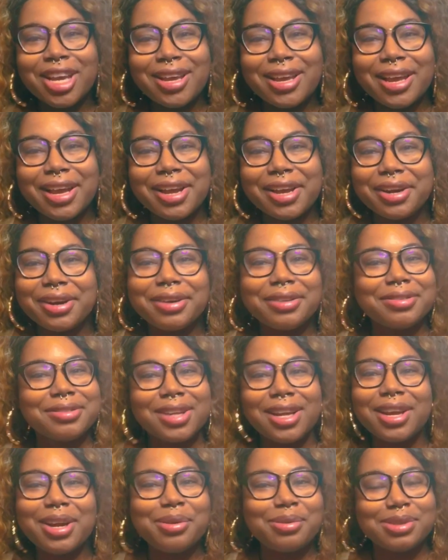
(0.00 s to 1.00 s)
here
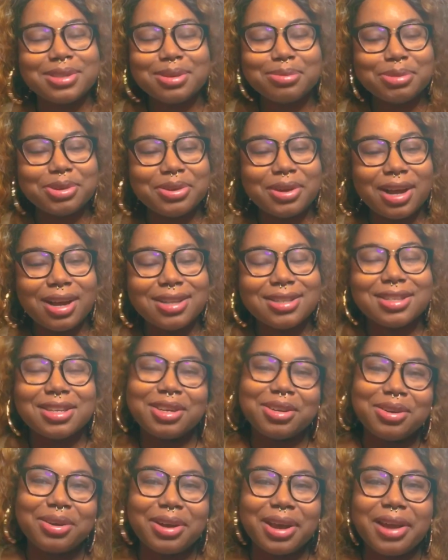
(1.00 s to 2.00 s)
here with some new
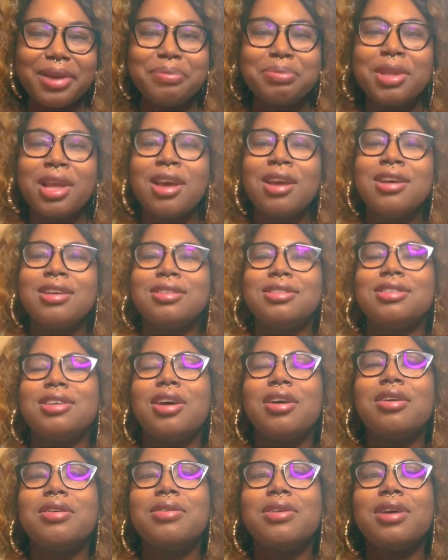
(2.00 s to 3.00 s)
content okay
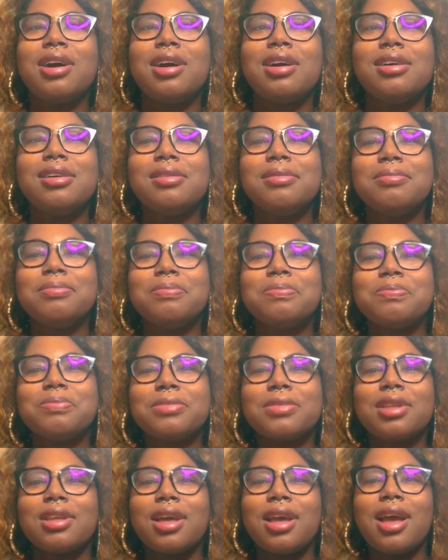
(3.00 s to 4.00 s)
so um
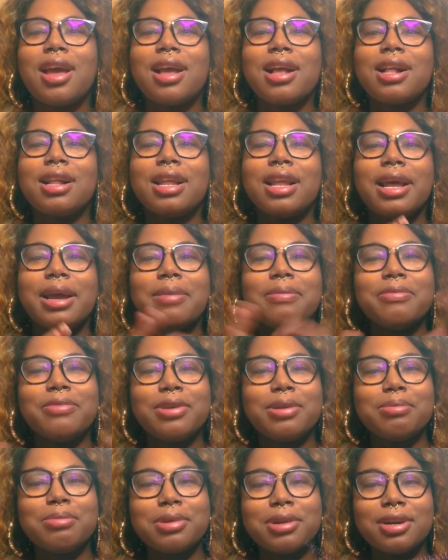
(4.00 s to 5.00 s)

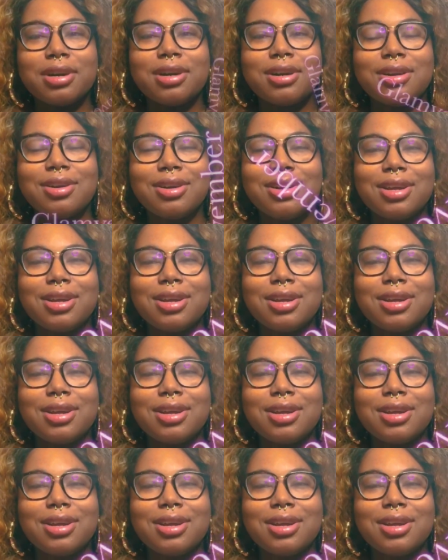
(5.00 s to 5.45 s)
glamvember